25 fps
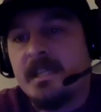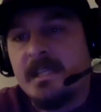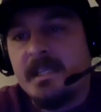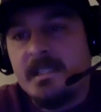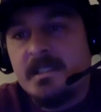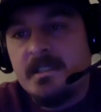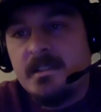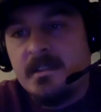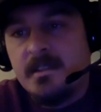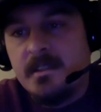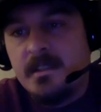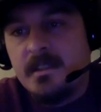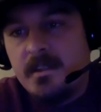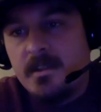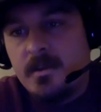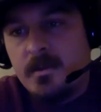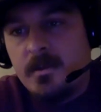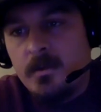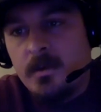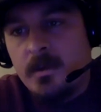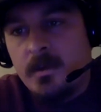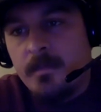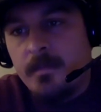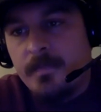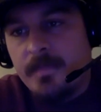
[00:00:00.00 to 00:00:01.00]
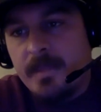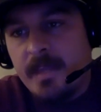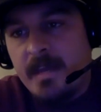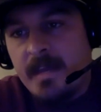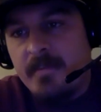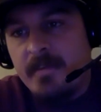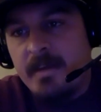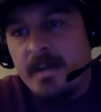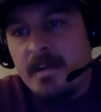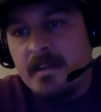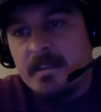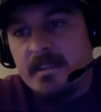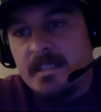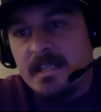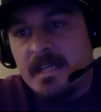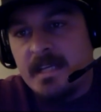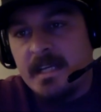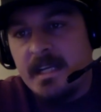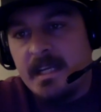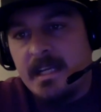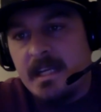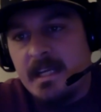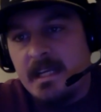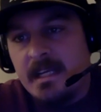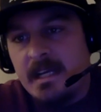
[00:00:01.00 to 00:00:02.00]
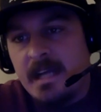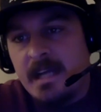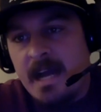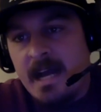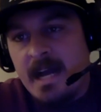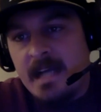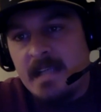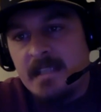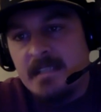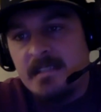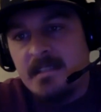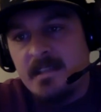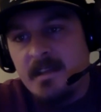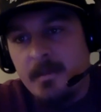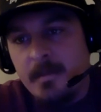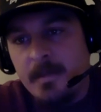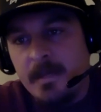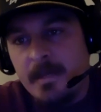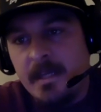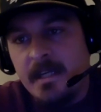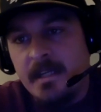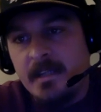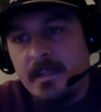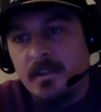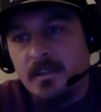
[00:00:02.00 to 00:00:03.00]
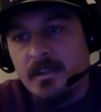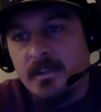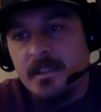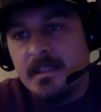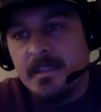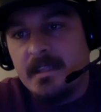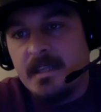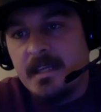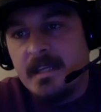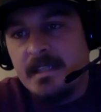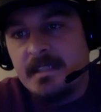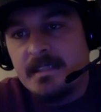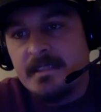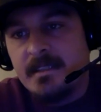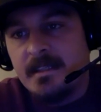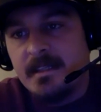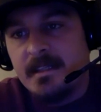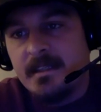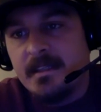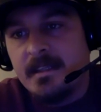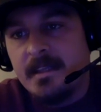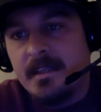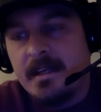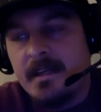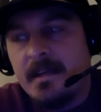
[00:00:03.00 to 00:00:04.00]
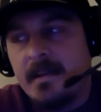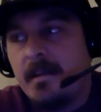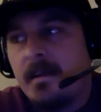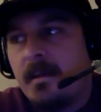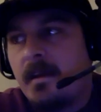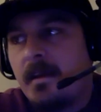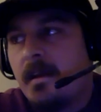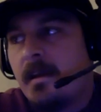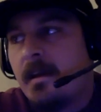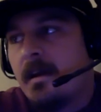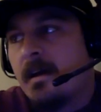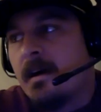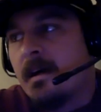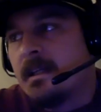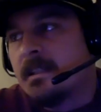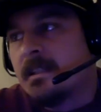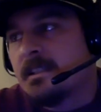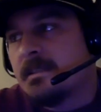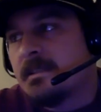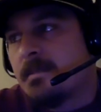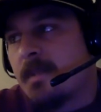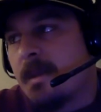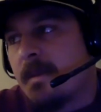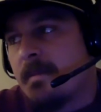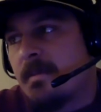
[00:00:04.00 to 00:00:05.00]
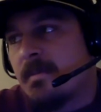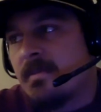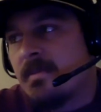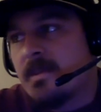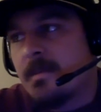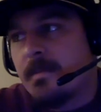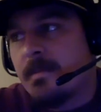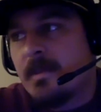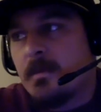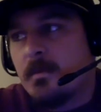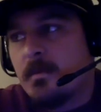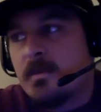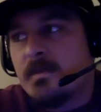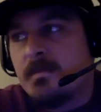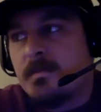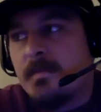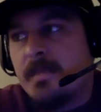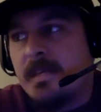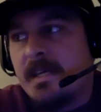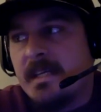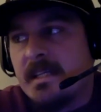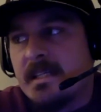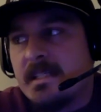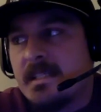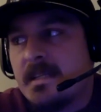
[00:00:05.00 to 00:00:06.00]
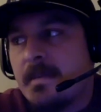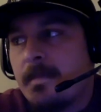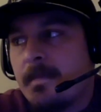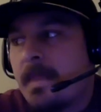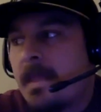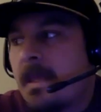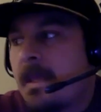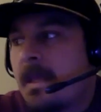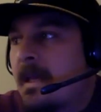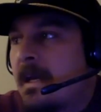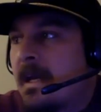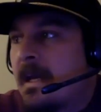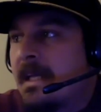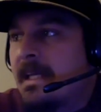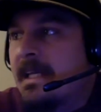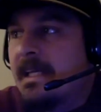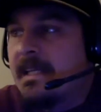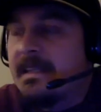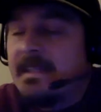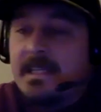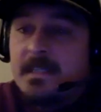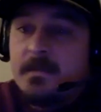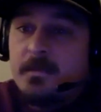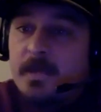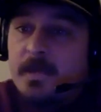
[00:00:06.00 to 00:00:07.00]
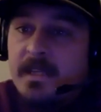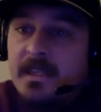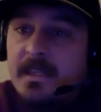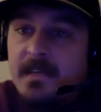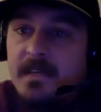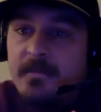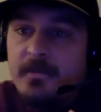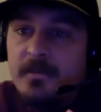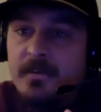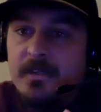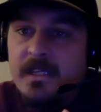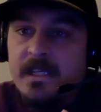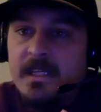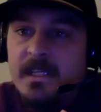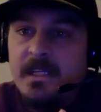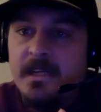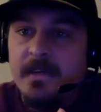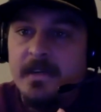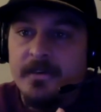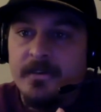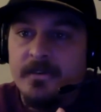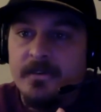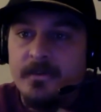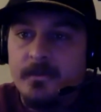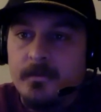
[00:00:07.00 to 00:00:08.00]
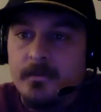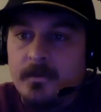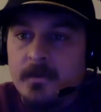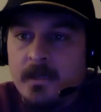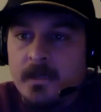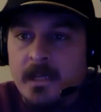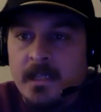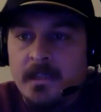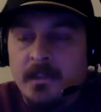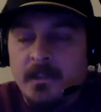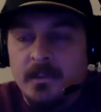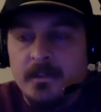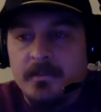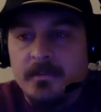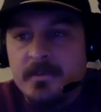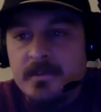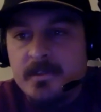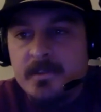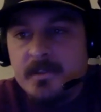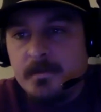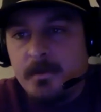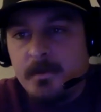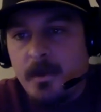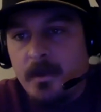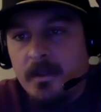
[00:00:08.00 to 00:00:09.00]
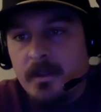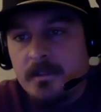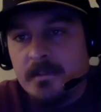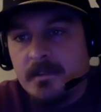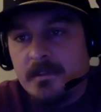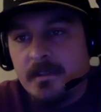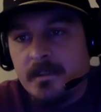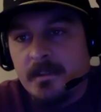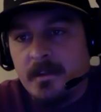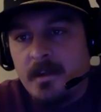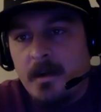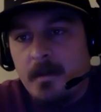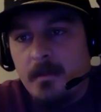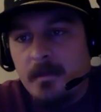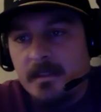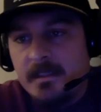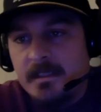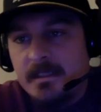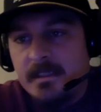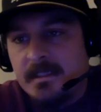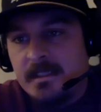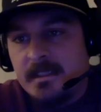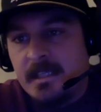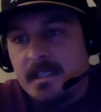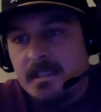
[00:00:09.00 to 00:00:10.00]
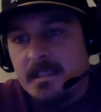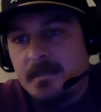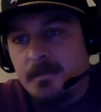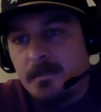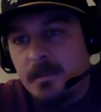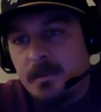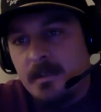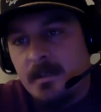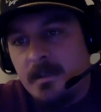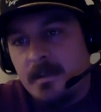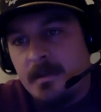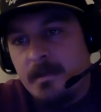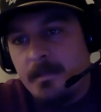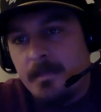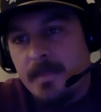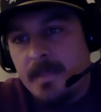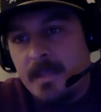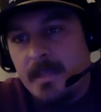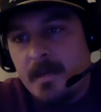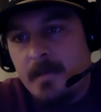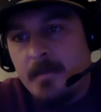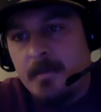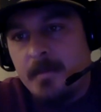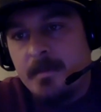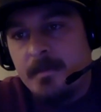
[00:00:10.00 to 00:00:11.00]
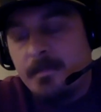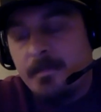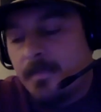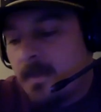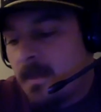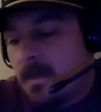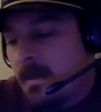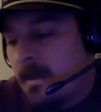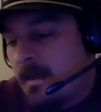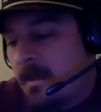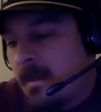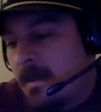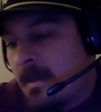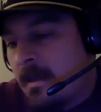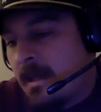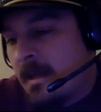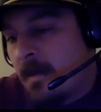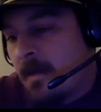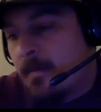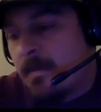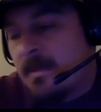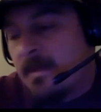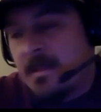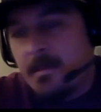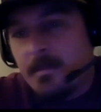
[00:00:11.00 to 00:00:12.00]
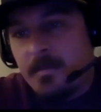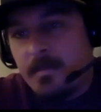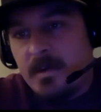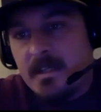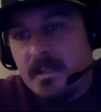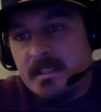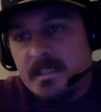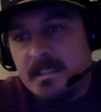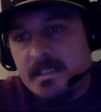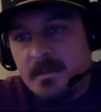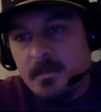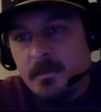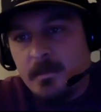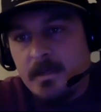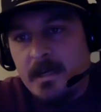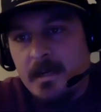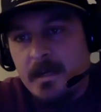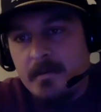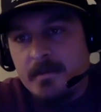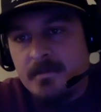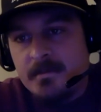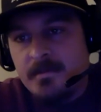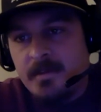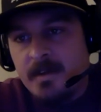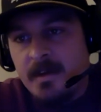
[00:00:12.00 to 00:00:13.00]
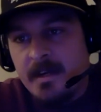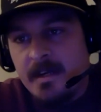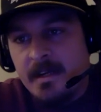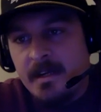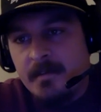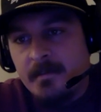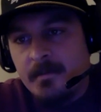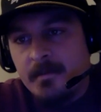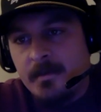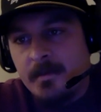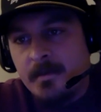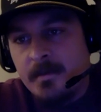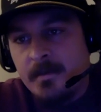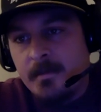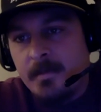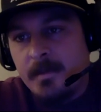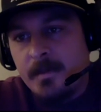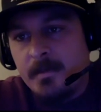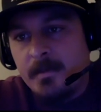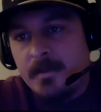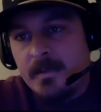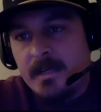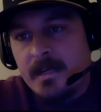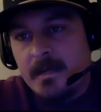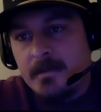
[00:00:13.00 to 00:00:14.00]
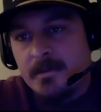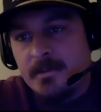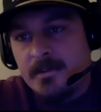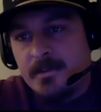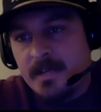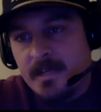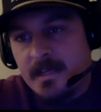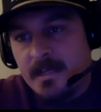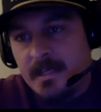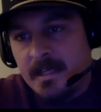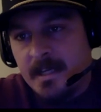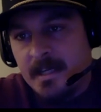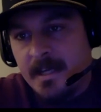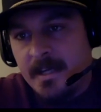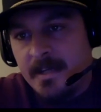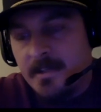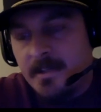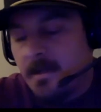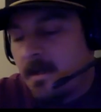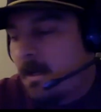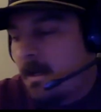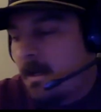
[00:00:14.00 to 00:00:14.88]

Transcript: is good to have outside eyes come in and look at things like that. Just maybe if something was missed. Again, that's what I did for 10 years. I looked for the smallest anomalies, and that's what helped me in the process of what I was finding, the people that I was trying to catch.